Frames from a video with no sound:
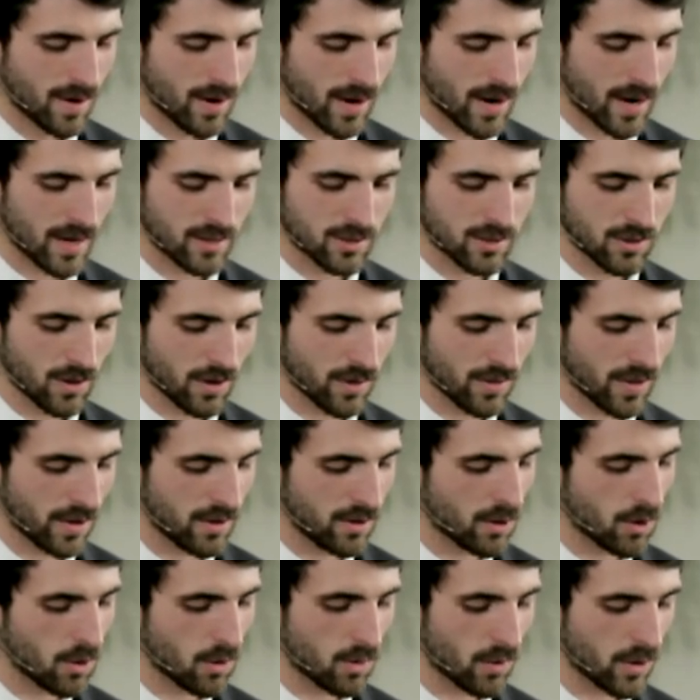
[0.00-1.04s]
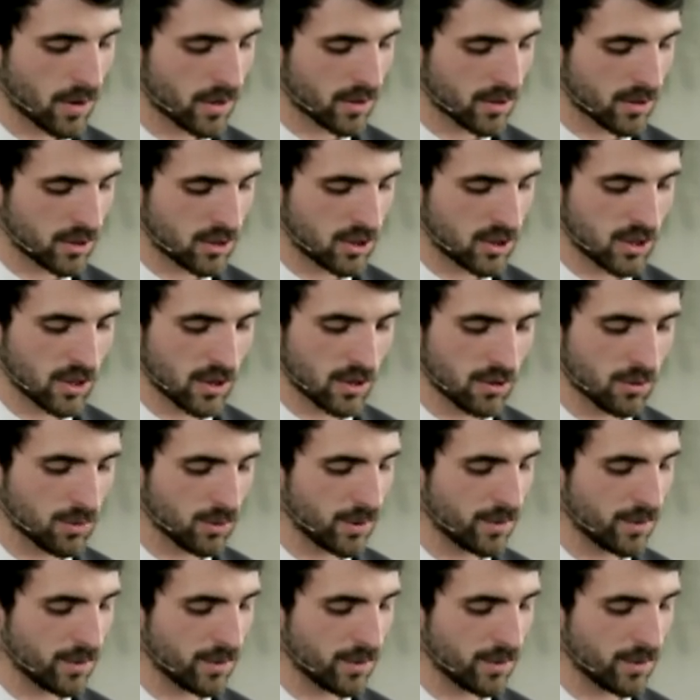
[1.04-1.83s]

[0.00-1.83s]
I saw that no one could share the